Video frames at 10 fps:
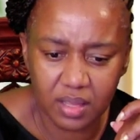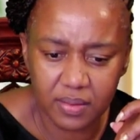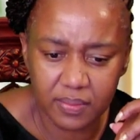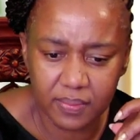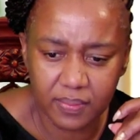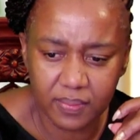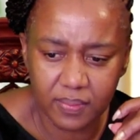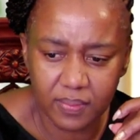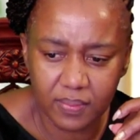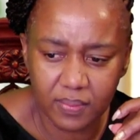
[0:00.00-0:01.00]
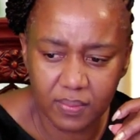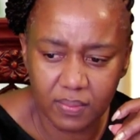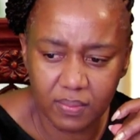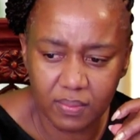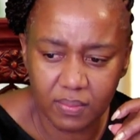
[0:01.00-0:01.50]

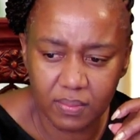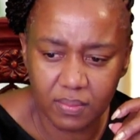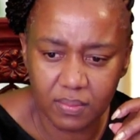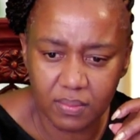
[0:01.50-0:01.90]
Nothing is said.